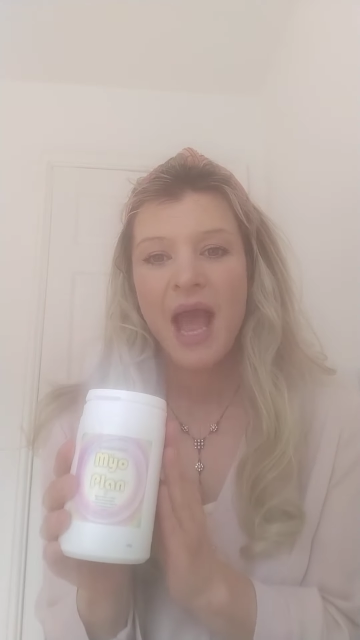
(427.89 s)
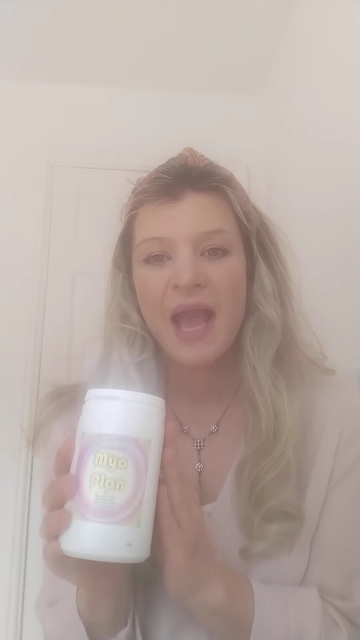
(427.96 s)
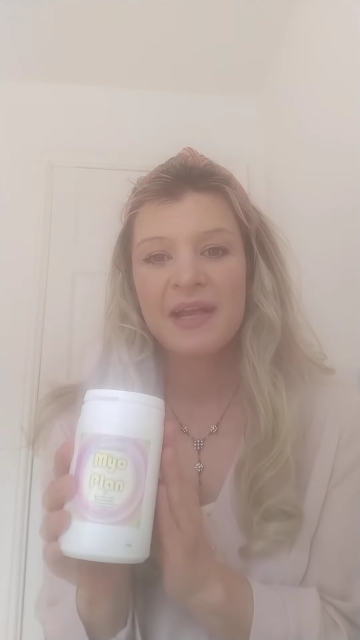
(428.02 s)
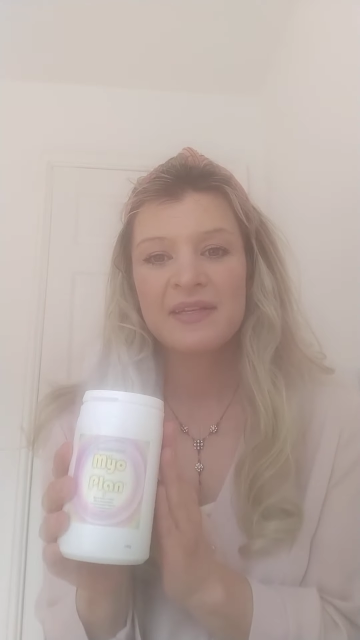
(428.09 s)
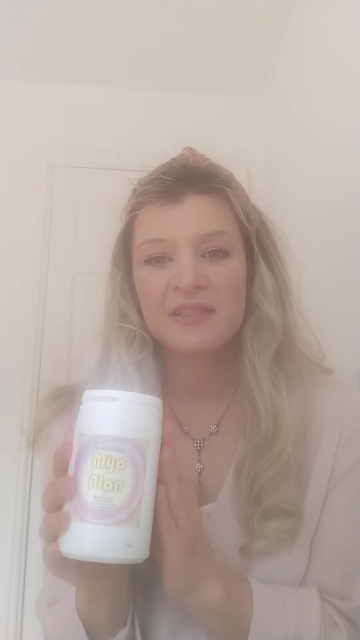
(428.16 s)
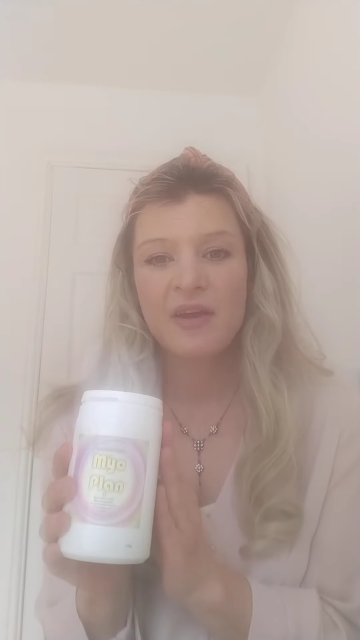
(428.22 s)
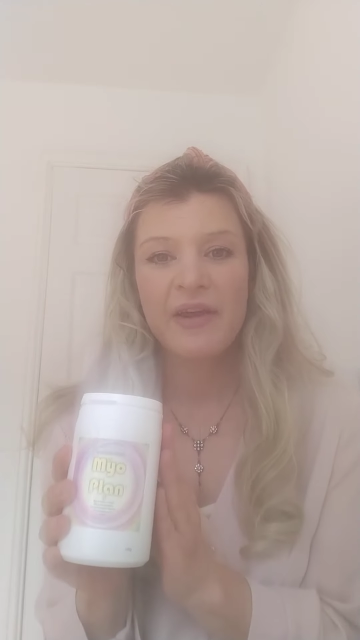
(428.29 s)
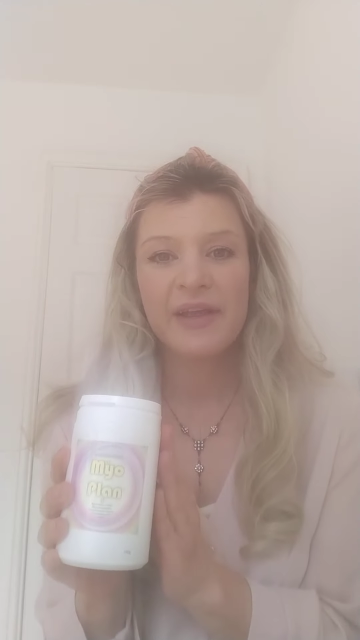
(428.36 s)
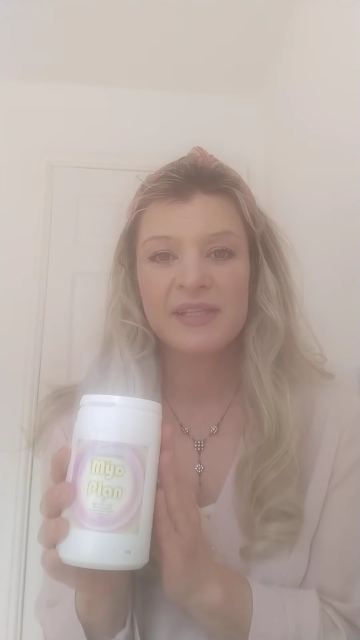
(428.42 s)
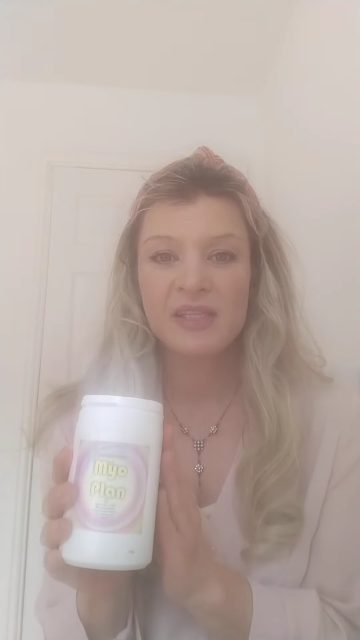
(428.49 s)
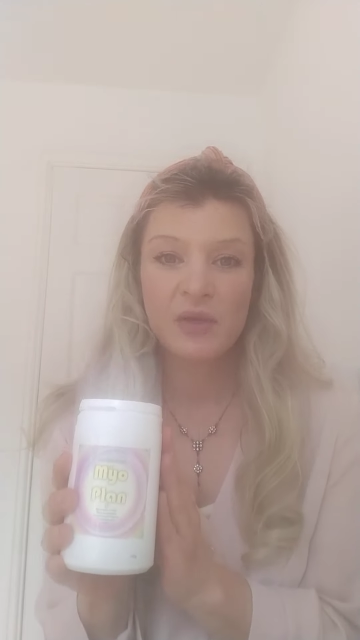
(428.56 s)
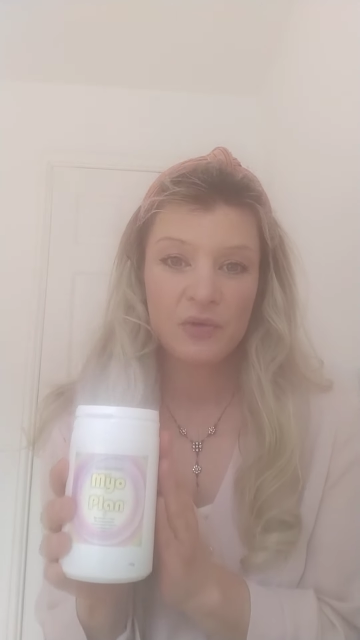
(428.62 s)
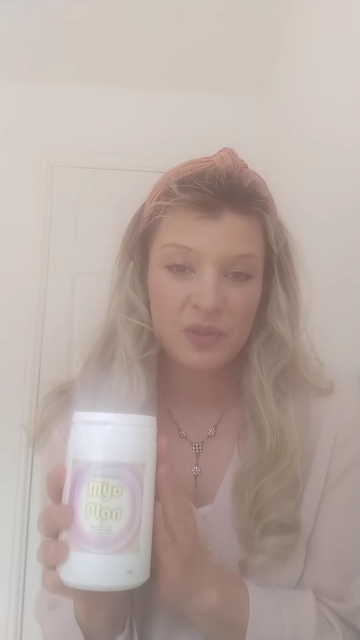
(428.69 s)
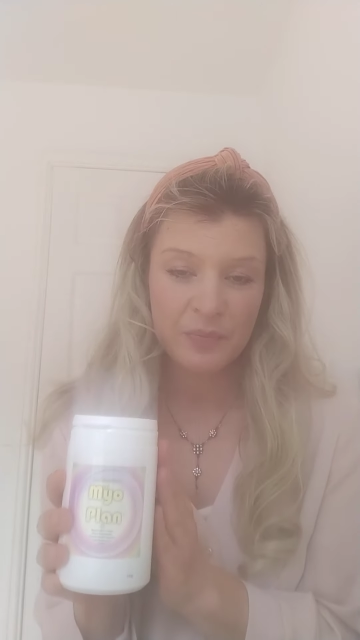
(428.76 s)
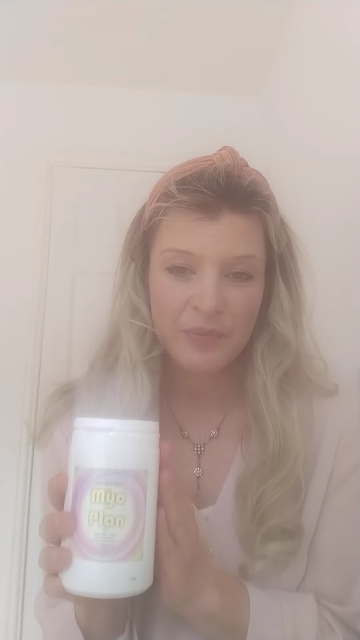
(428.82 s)

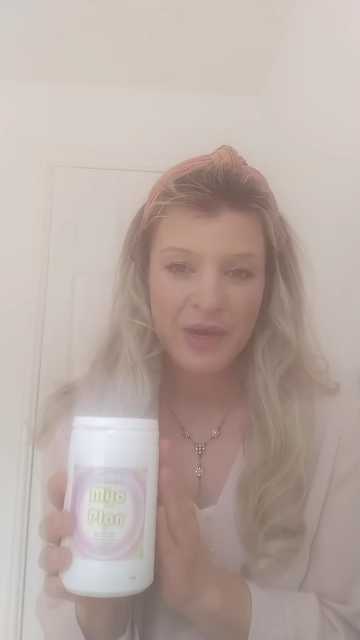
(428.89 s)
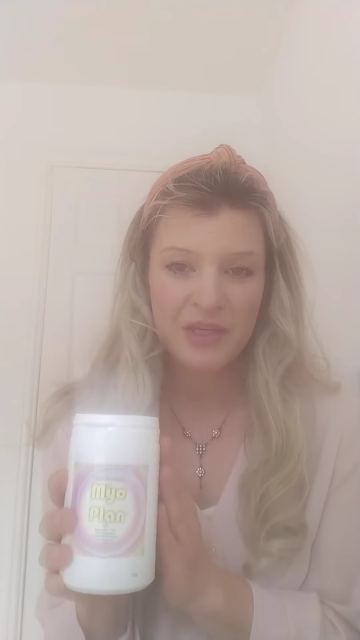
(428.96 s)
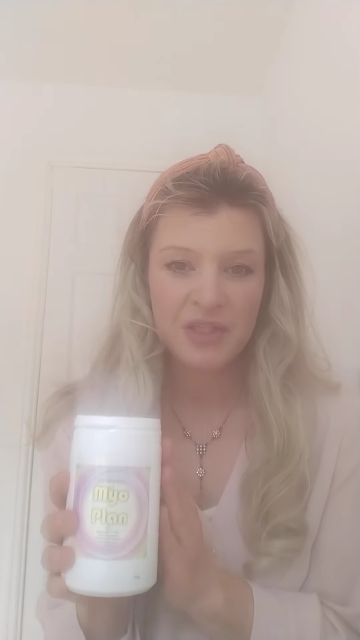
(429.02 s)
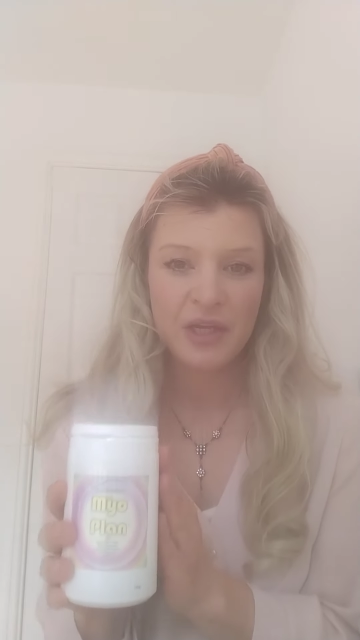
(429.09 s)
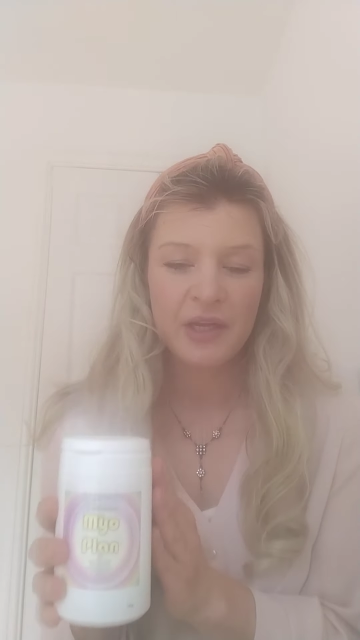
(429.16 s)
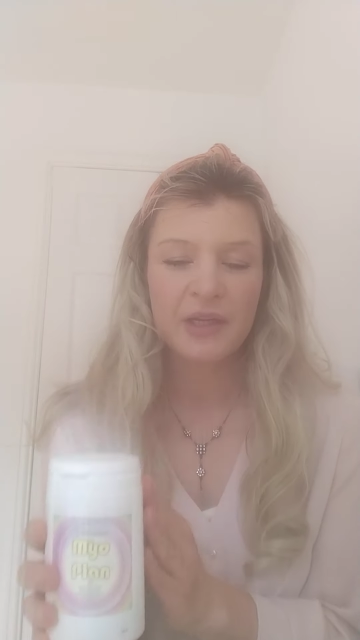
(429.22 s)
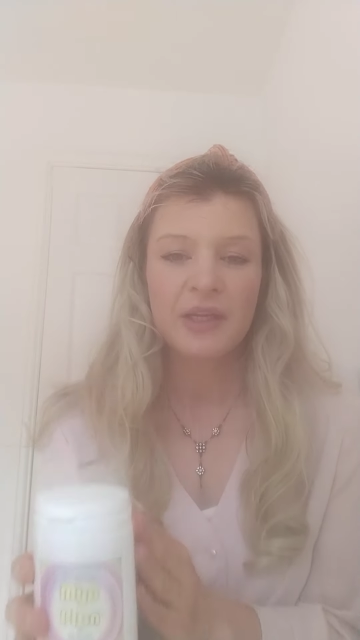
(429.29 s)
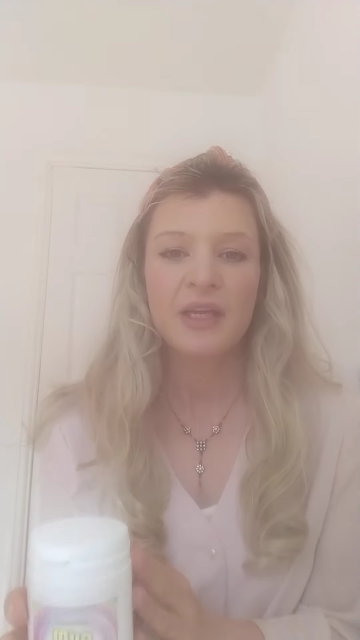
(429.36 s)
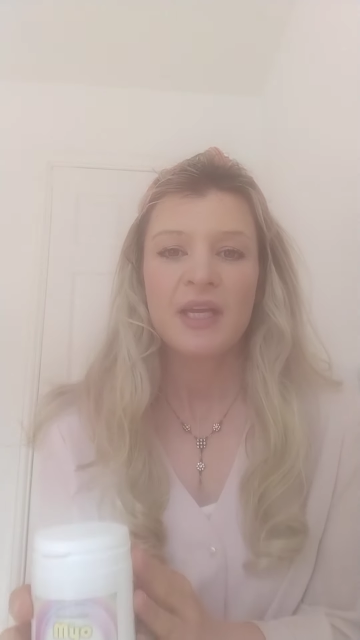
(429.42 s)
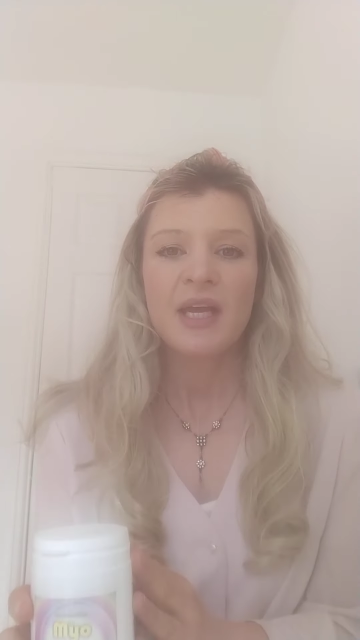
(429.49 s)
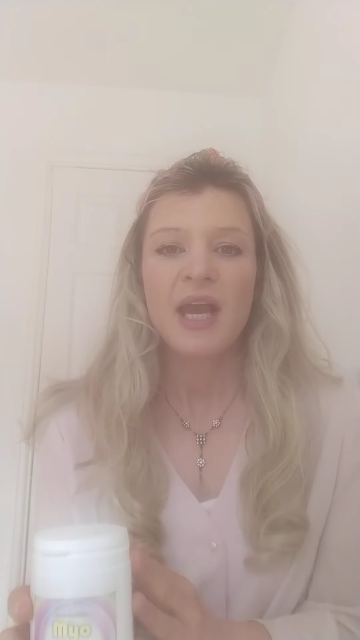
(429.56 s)
anxiety or depression,